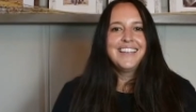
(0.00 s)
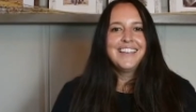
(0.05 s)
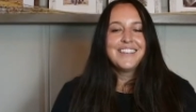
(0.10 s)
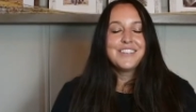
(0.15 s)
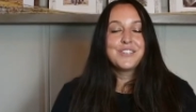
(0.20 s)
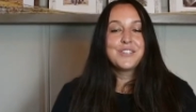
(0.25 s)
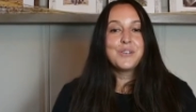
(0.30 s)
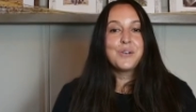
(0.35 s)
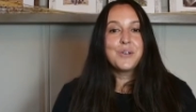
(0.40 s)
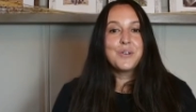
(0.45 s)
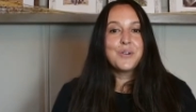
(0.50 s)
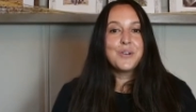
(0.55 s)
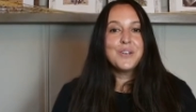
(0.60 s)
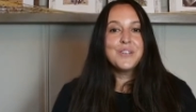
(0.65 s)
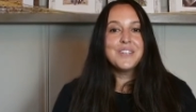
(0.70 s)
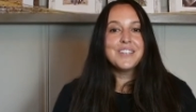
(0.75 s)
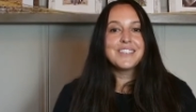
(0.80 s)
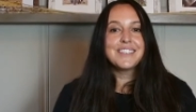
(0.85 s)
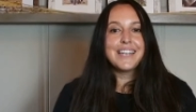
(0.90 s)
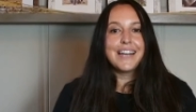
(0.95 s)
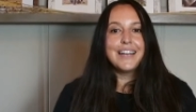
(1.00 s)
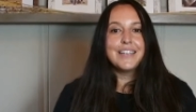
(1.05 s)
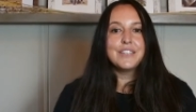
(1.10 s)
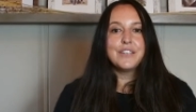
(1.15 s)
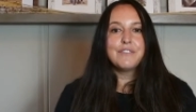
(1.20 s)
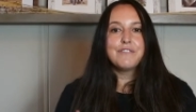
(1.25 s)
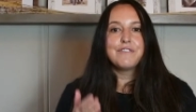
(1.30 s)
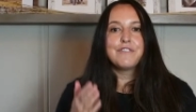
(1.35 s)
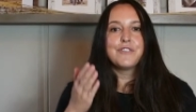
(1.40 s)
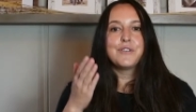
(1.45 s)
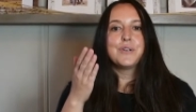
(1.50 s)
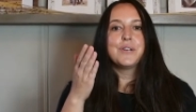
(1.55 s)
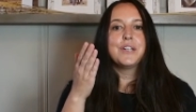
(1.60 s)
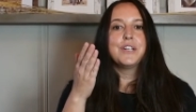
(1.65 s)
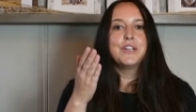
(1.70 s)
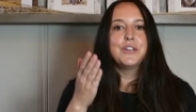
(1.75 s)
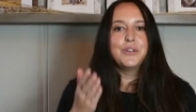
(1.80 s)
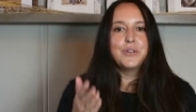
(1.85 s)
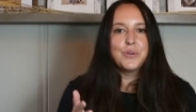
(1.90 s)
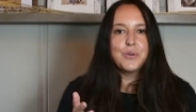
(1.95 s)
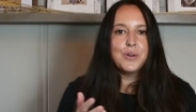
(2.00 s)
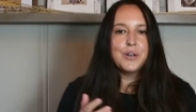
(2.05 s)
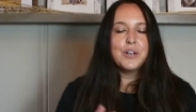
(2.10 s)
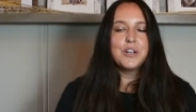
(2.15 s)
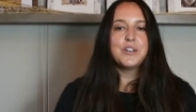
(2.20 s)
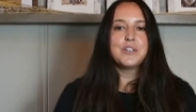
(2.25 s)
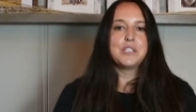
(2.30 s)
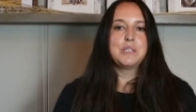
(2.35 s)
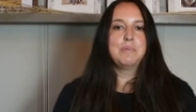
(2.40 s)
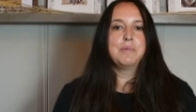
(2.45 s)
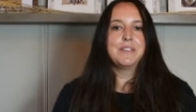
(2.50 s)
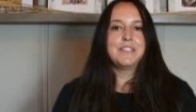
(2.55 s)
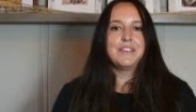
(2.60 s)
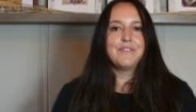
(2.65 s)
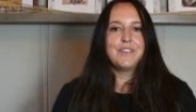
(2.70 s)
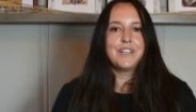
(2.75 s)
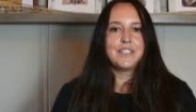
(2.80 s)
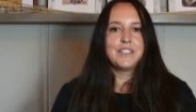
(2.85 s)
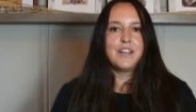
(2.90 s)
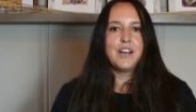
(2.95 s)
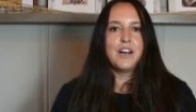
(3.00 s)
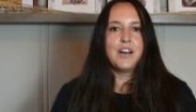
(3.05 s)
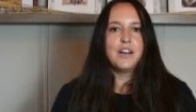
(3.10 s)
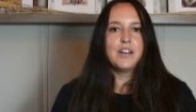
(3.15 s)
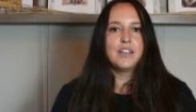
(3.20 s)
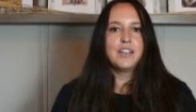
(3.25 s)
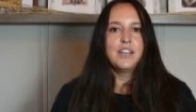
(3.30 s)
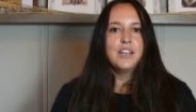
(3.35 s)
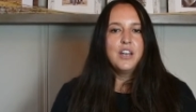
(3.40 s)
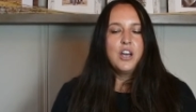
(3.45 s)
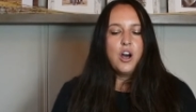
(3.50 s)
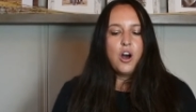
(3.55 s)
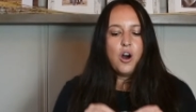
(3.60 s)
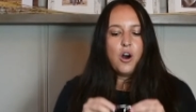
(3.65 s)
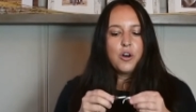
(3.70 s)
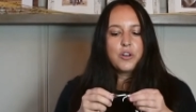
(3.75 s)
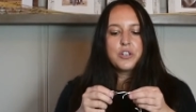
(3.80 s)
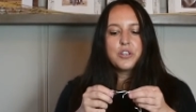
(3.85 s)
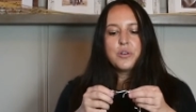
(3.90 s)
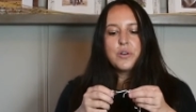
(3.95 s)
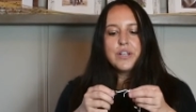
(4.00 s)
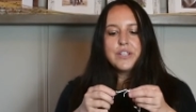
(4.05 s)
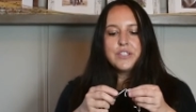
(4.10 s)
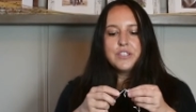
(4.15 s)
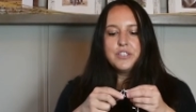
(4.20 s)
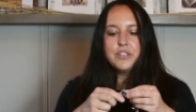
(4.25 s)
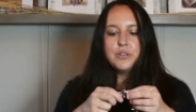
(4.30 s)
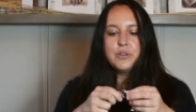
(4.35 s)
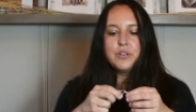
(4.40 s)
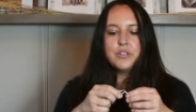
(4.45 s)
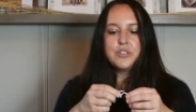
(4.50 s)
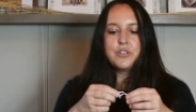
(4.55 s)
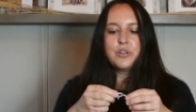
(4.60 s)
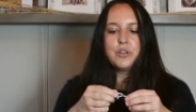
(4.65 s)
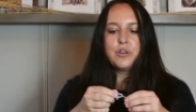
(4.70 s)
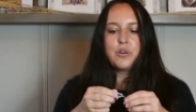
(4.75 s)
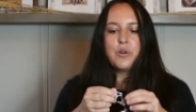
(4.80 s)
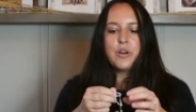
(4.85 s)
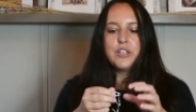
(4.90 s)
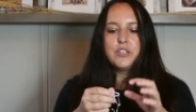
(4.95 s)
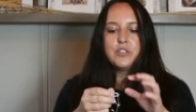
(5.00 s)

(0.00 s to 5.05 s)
So in order to size it for your specific dog, all you're going to do is you're going